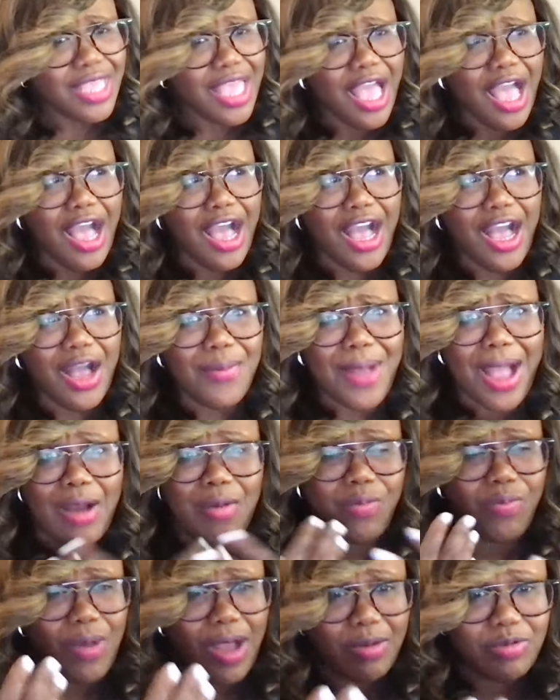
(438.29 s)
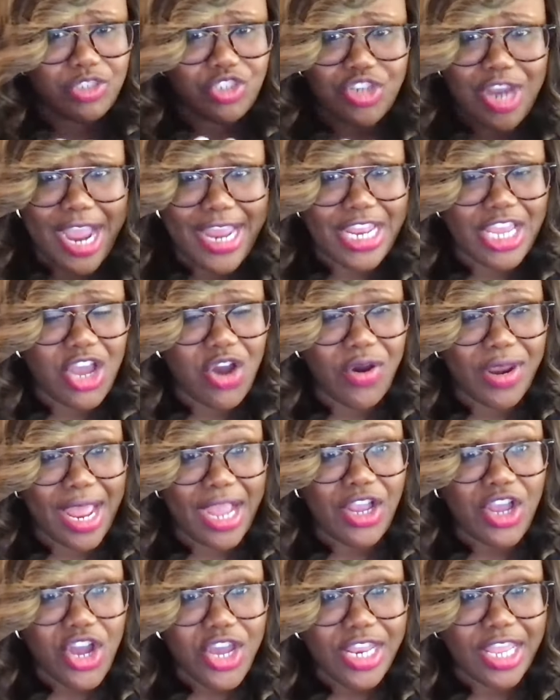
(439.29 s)
um, I, I was trying to go and I
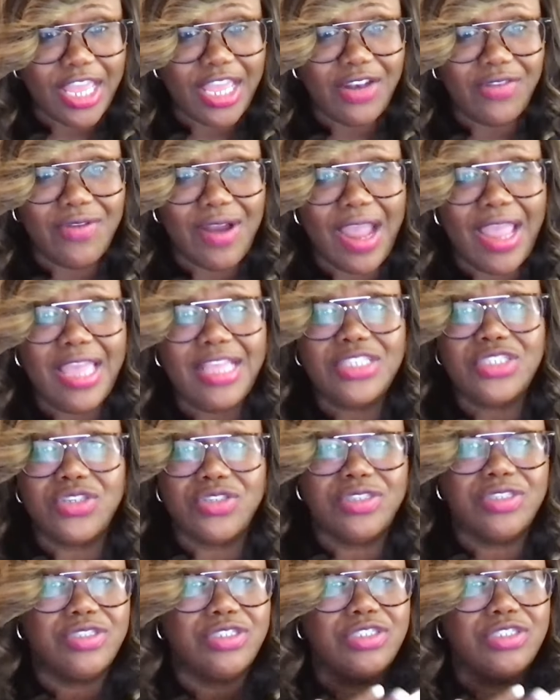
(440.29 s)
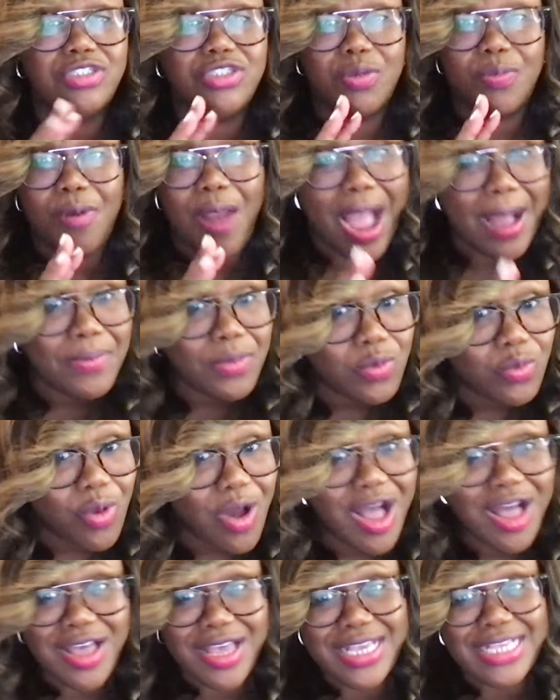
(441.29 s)
couldn't, right? So the problem
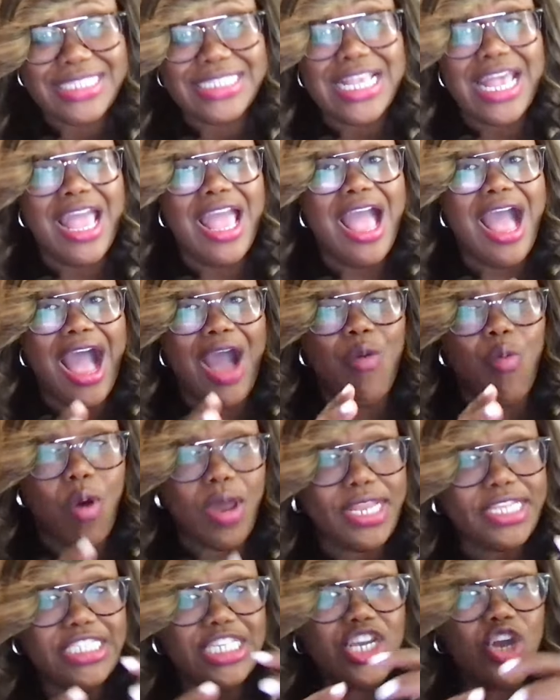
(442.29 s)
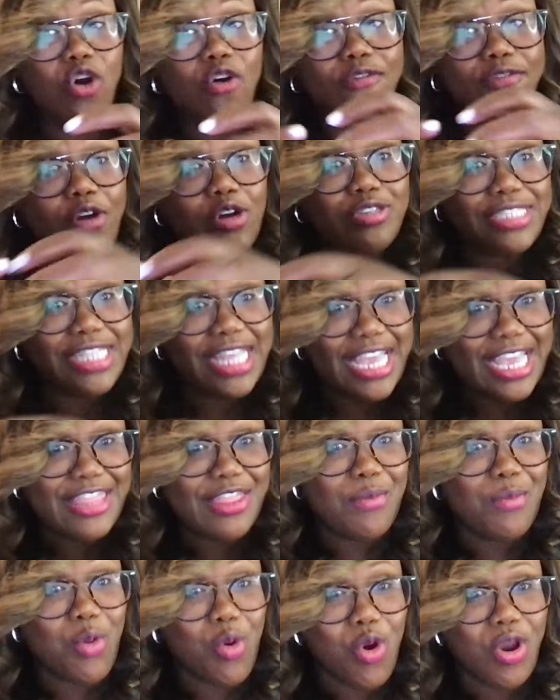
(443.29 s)
was I wanted to go first thing in
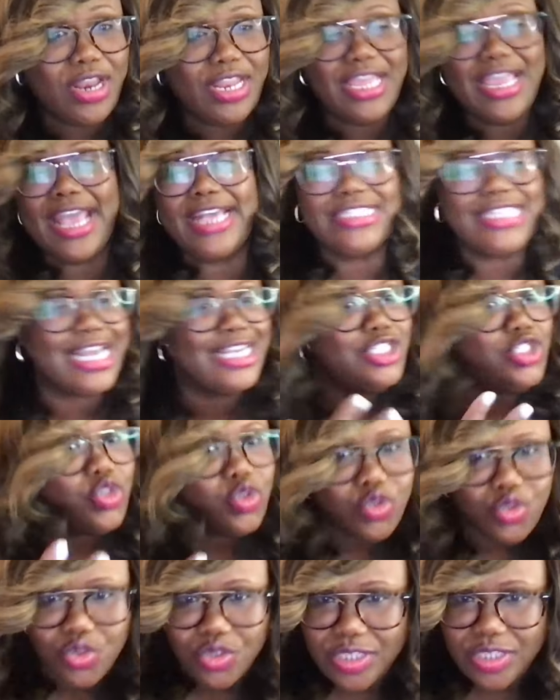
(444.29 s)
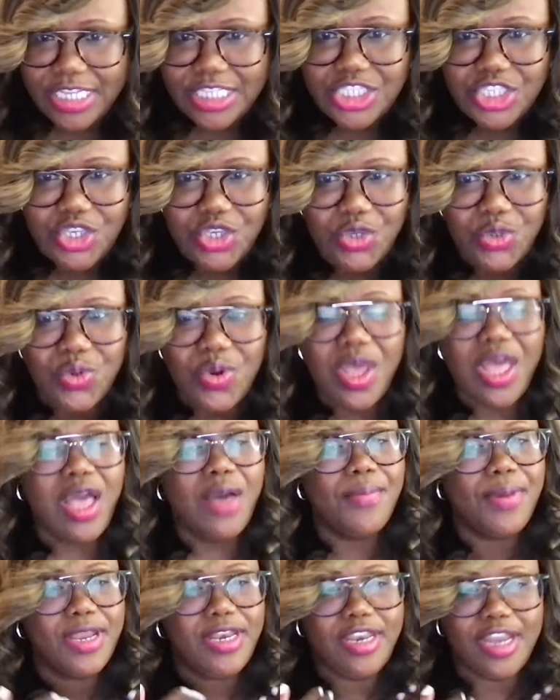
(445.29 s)
the morning as I usually do,
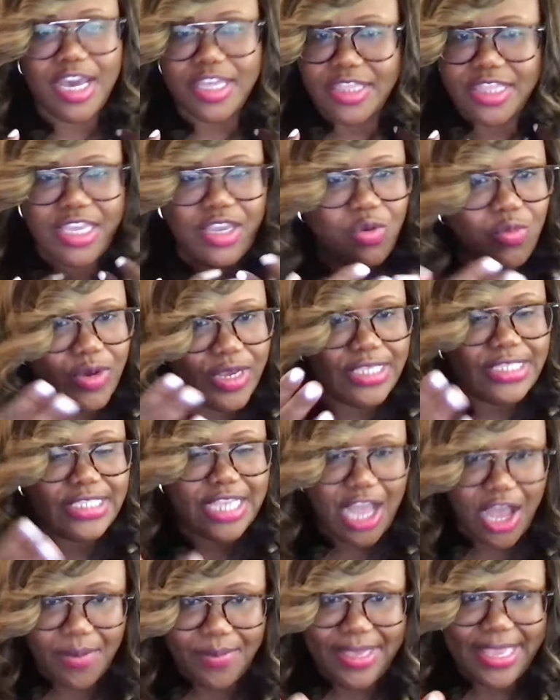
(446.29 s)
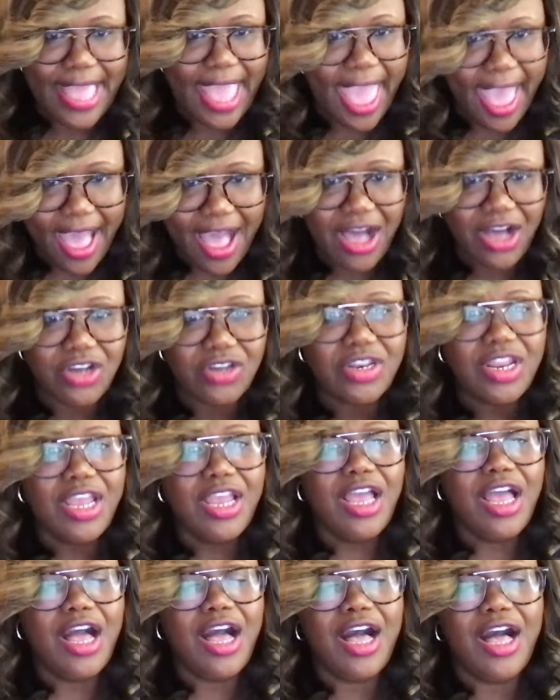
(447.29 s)
but nothing was coming out.
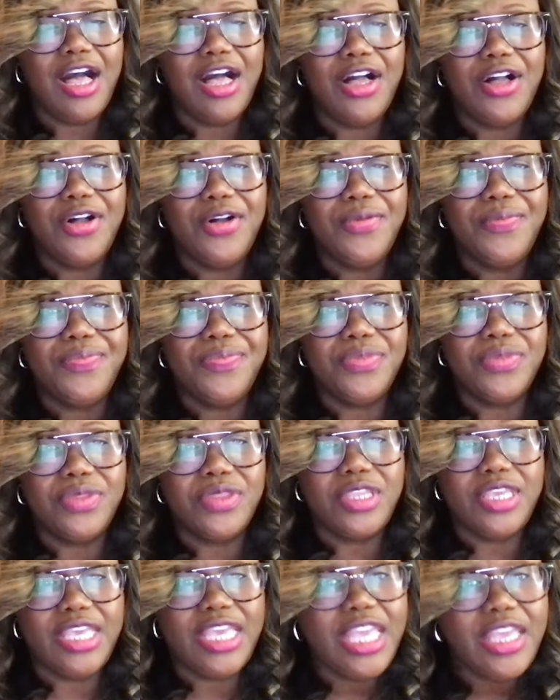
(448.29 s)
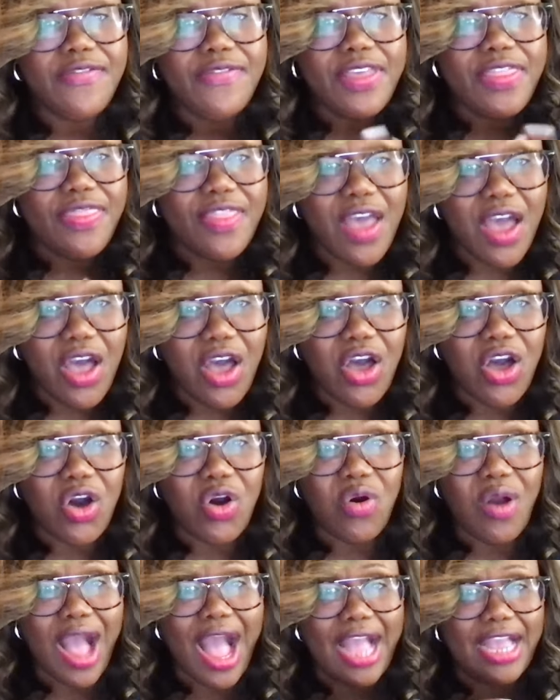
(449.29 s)
Um, even
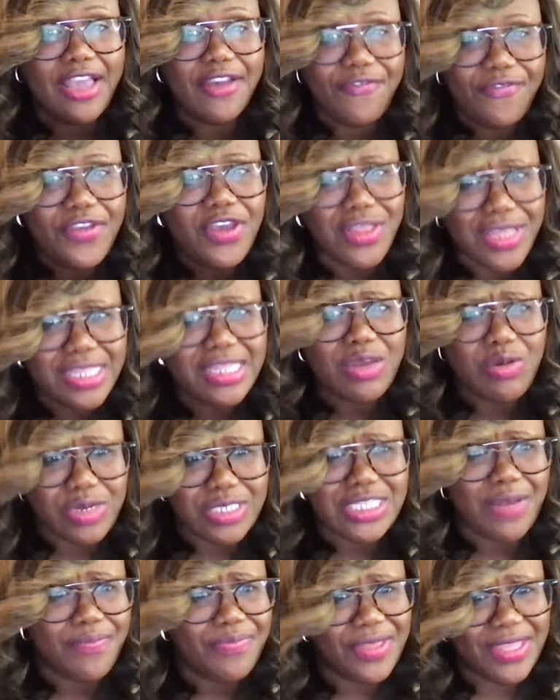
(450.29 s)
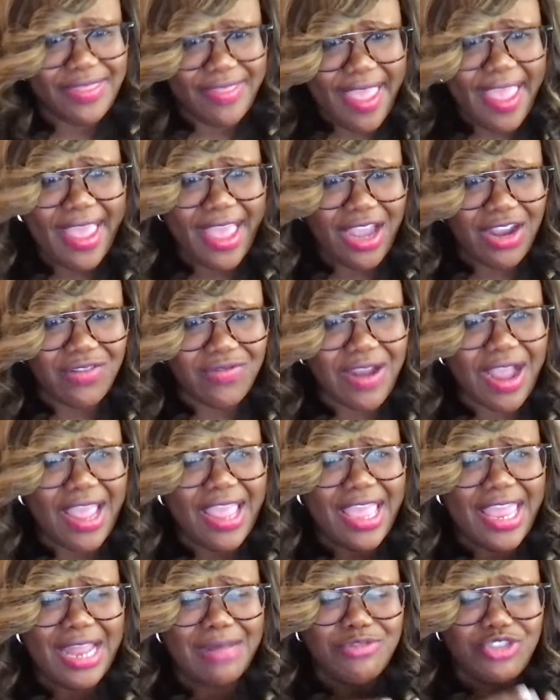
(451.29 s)
though I could feel it, there was something there,
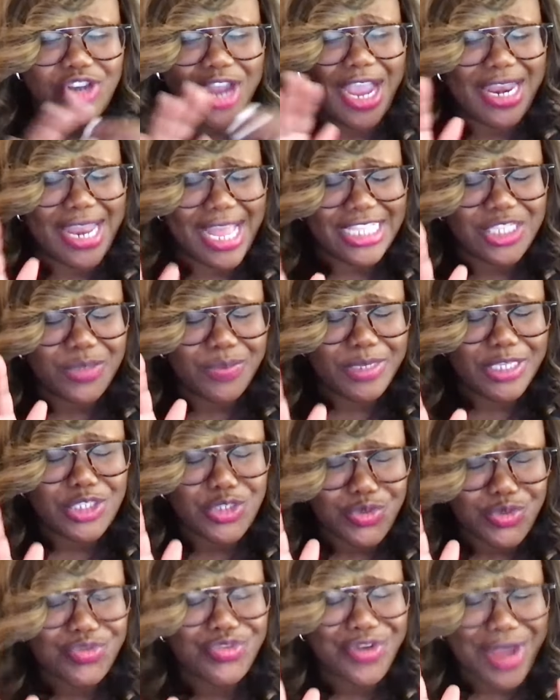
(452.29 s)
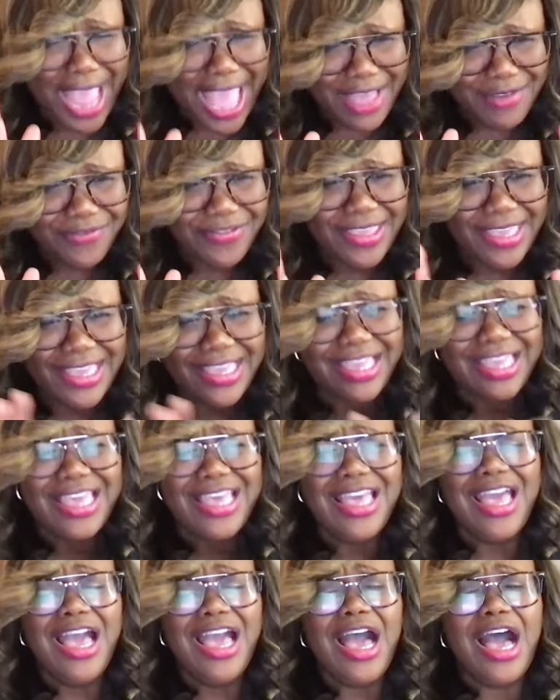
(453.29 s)
right? And I'm trying not to be too graphic,
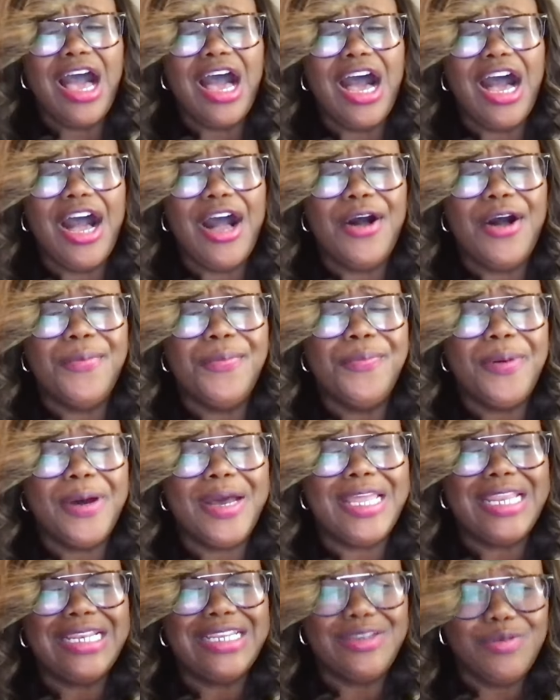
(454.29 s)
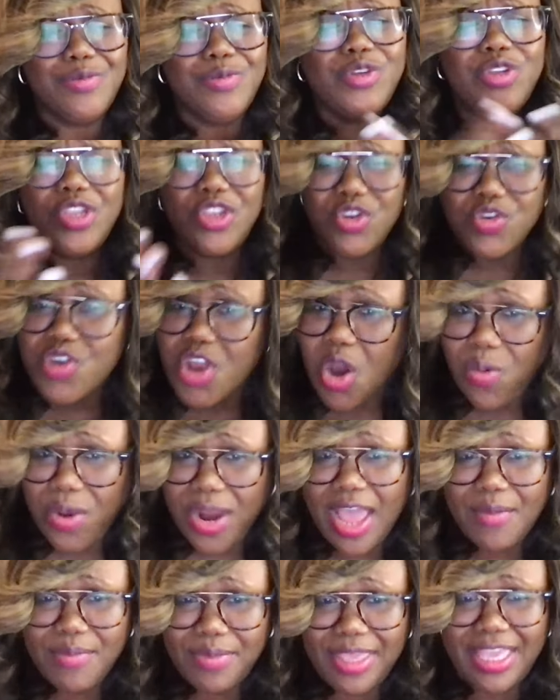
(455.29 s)
um, but you know what
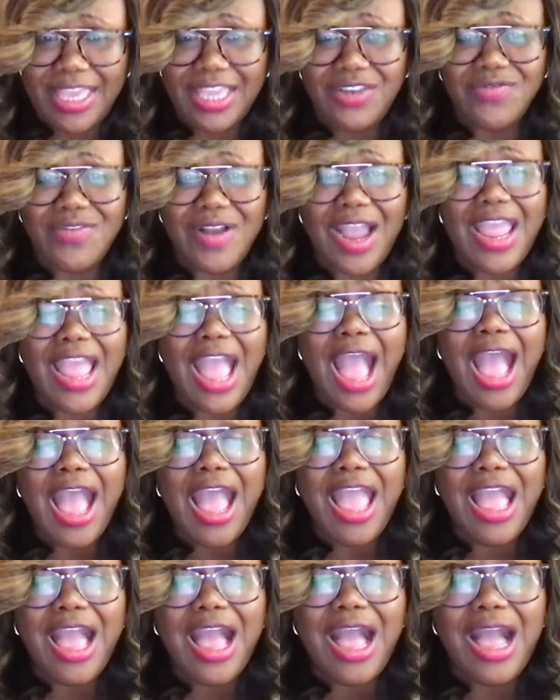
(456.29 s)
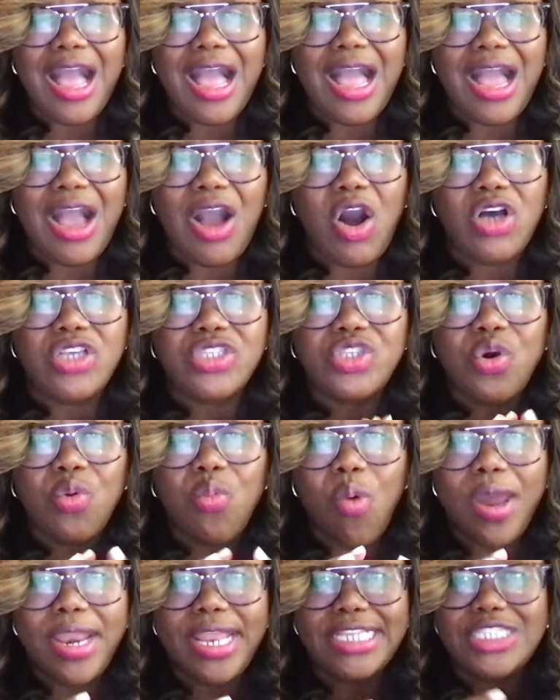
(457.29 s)
I mean, right? I, I also
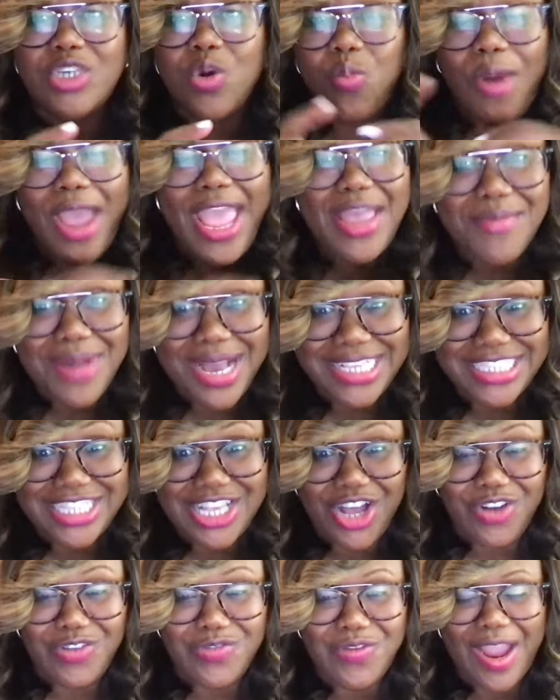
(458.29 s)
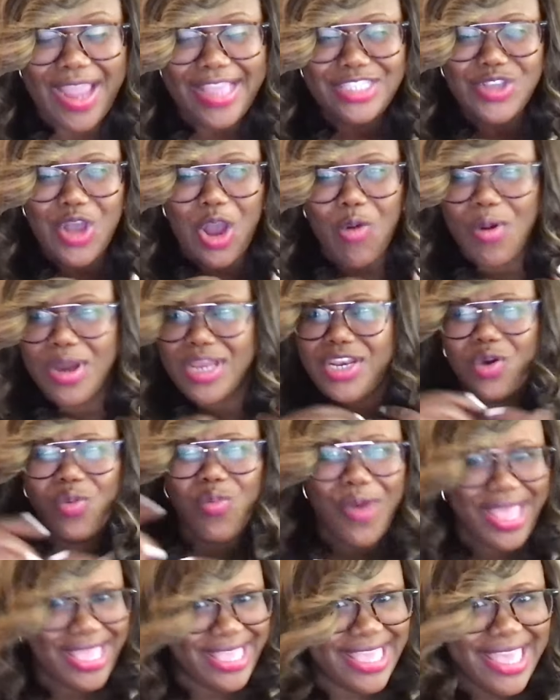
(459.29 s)
wanted to weigh myself, right? So I wanted to
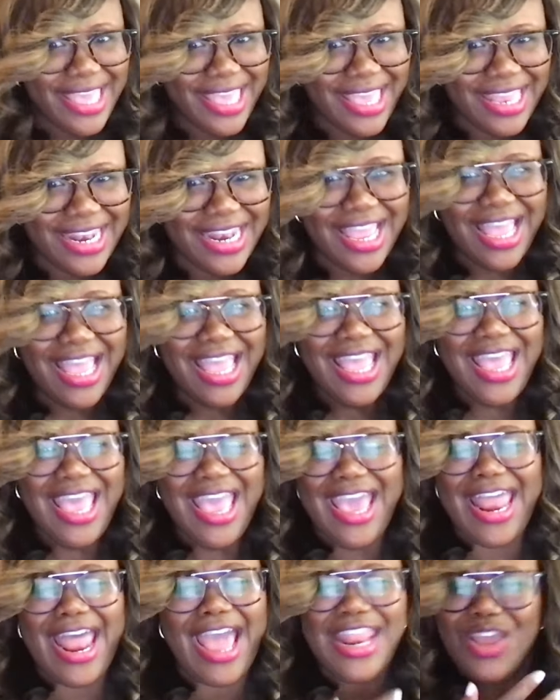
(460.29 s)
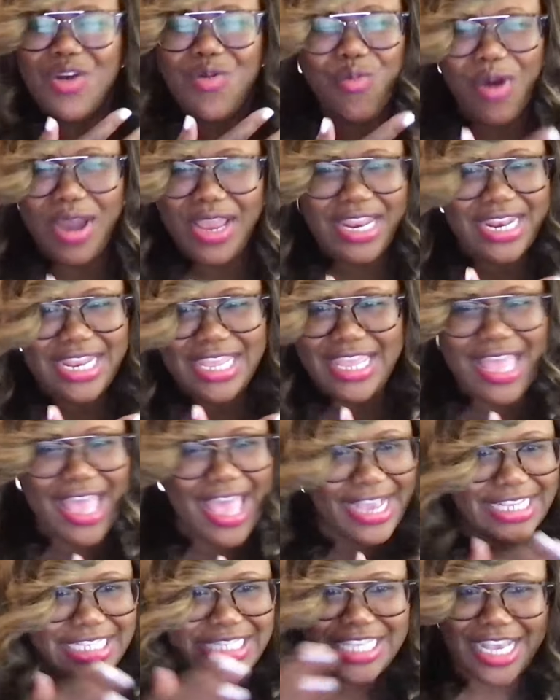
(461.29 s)
weigh in and I didn't want any
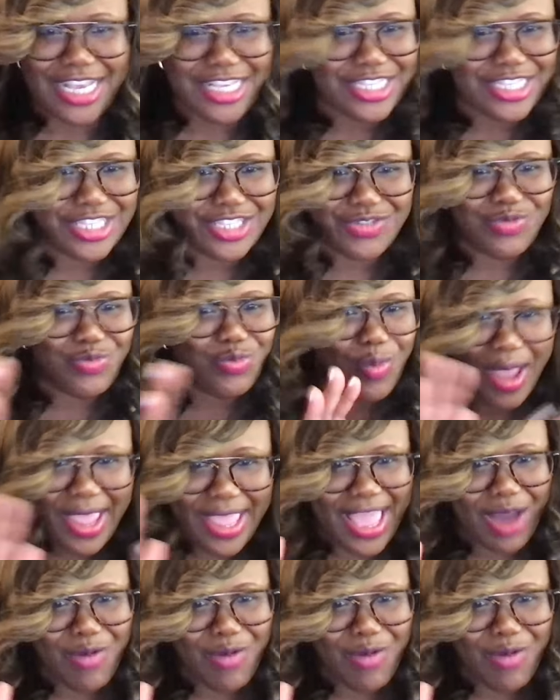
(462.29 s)
excess weight.